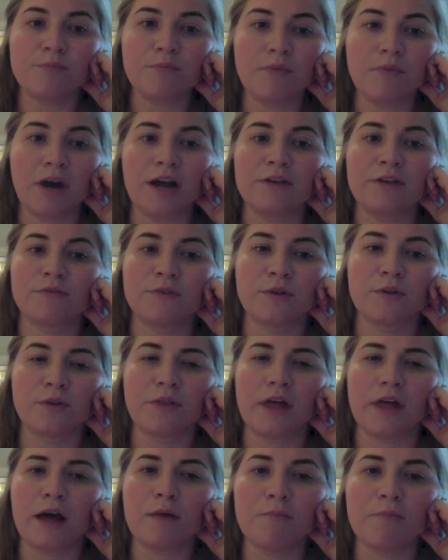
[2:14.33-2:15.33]
I feel
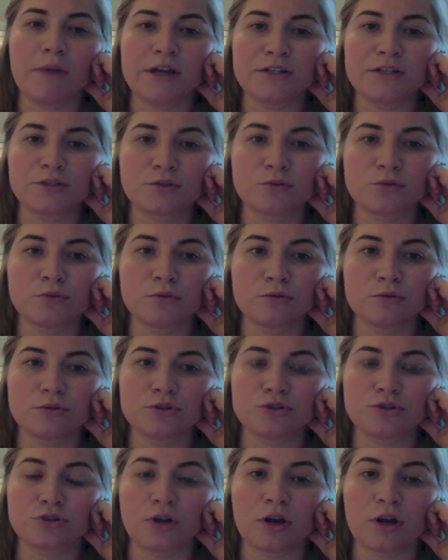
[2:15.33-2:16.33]
that my school
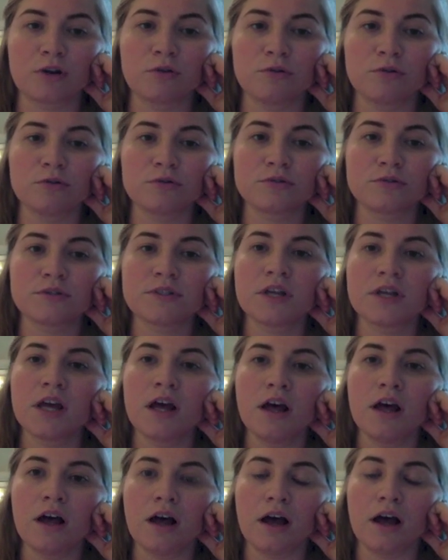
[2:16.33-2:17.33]
struggles.
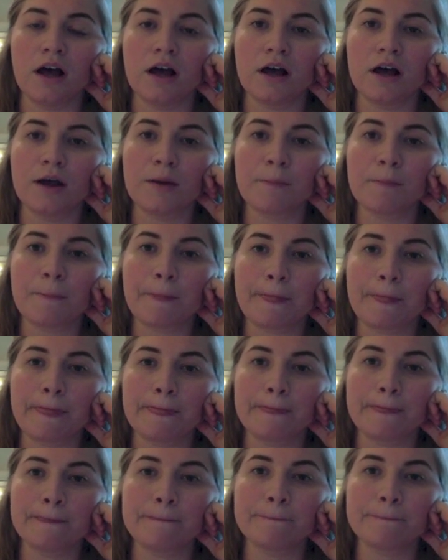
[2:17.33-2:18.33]
Some
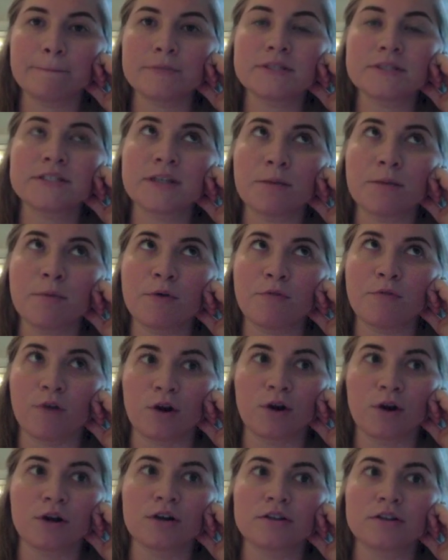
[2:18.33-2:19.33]
of
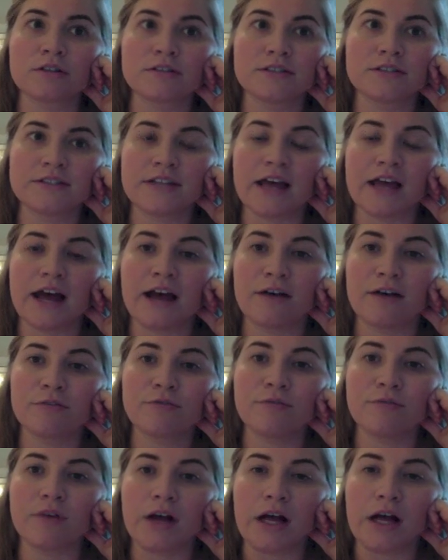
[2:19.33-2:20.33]
our
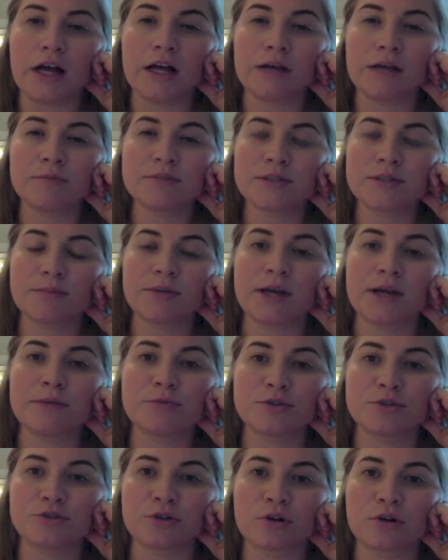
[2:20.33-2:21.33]
staff
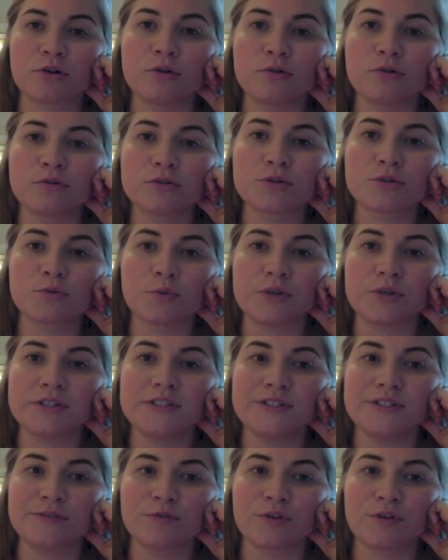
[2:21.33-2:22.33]
sometimes struggles with
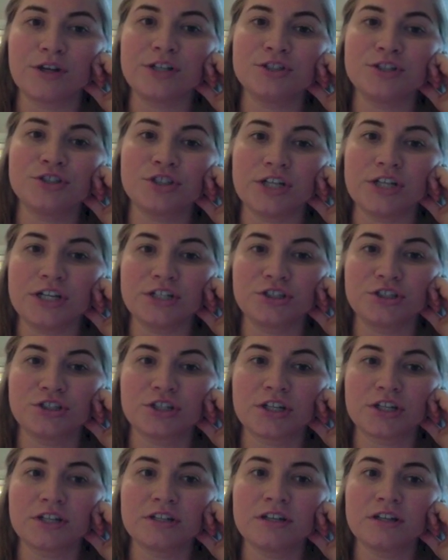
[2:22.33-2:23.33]

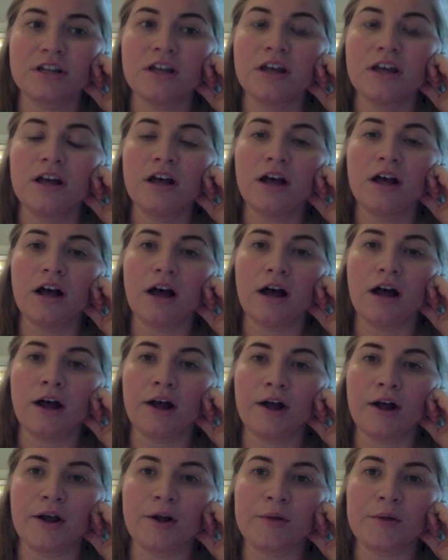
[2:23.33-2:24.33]
differentiation
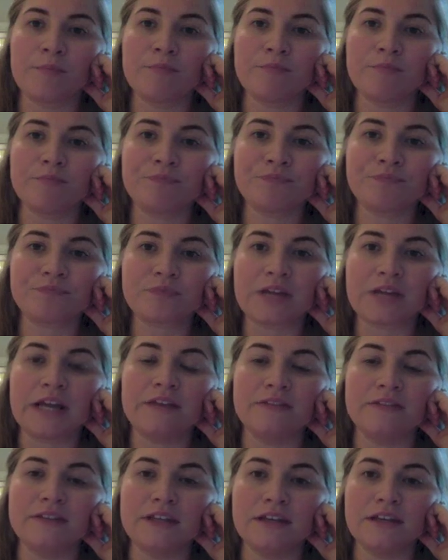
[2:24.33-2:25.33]

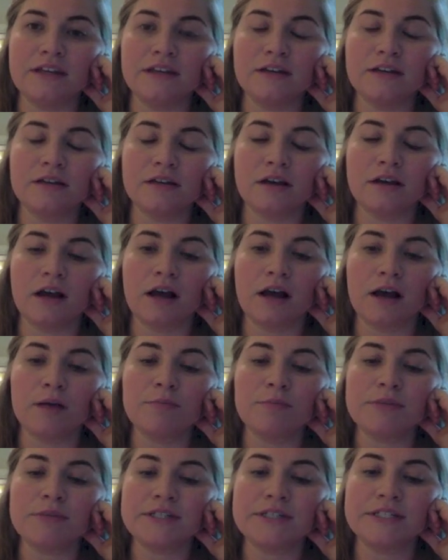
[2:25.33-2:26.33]
in the
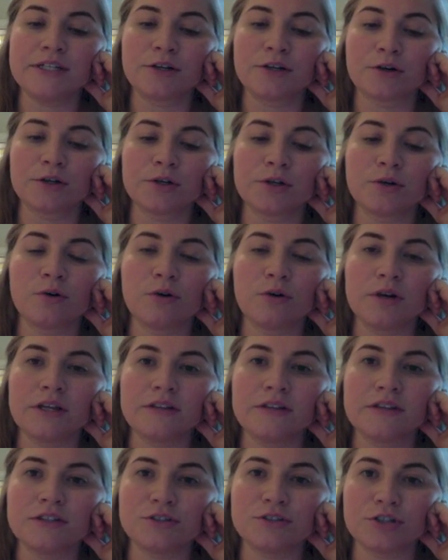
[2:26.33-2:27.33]
material in
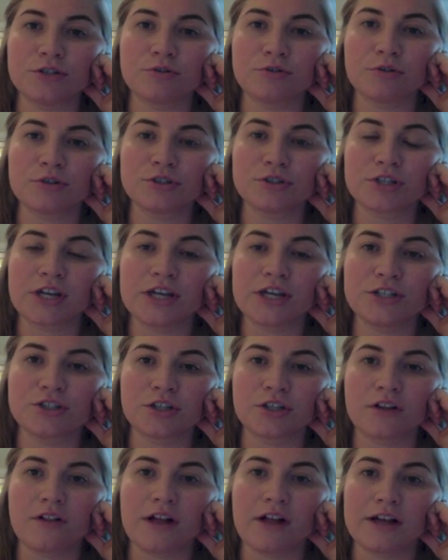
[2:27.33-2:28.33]
the general
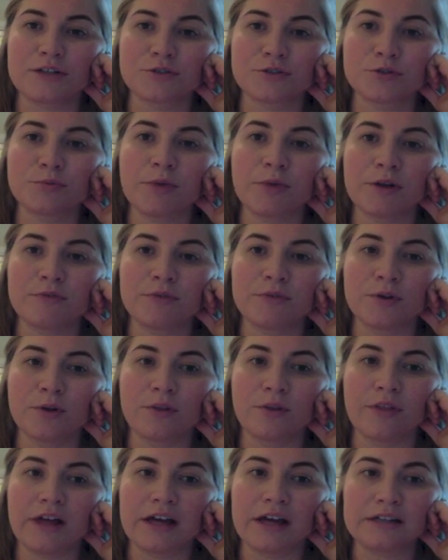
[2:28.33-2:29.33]
education classroom. I feel
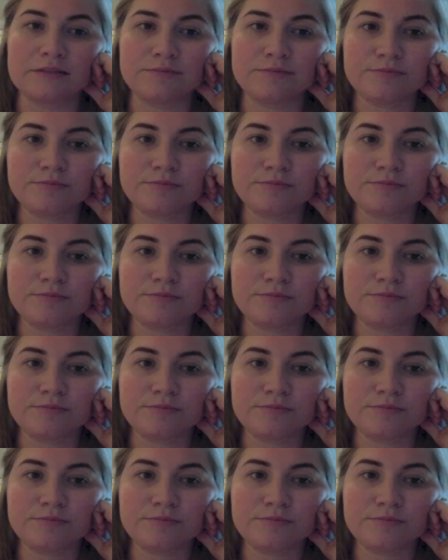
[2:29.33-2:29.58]
that